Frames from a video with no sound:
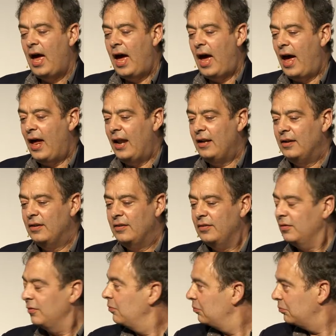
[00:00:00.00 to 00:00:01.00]

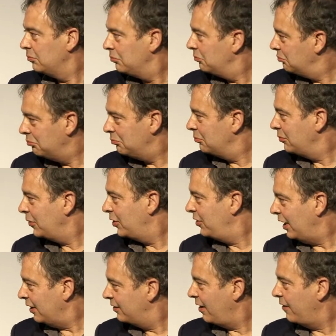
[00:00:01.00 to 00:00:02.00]
And
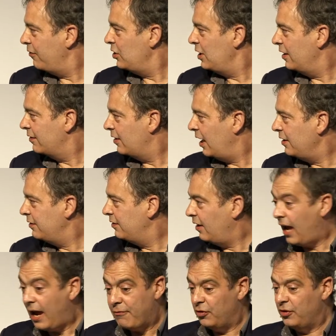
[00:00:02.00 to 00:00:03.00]
six, seven years
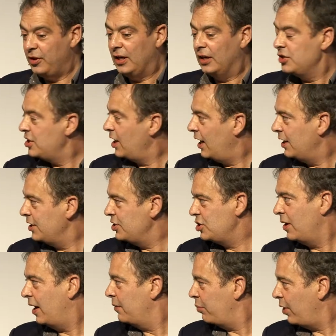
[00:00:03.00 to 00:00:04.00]
later, everything had changed.
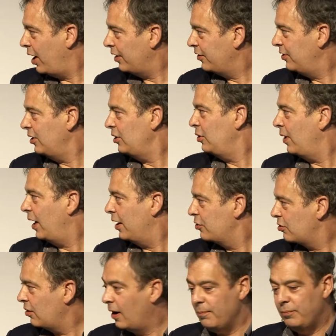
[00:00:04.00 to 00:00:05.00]
You had Brexit, you had
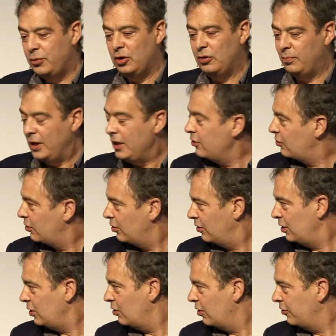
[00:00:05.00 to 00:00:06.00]
Trump, you'd been through
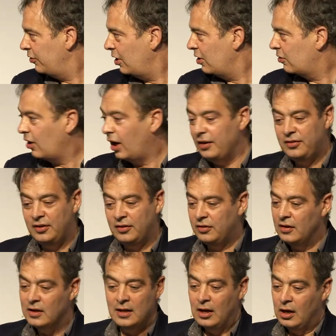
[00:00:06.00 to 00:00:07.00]
the Eurozone crisis.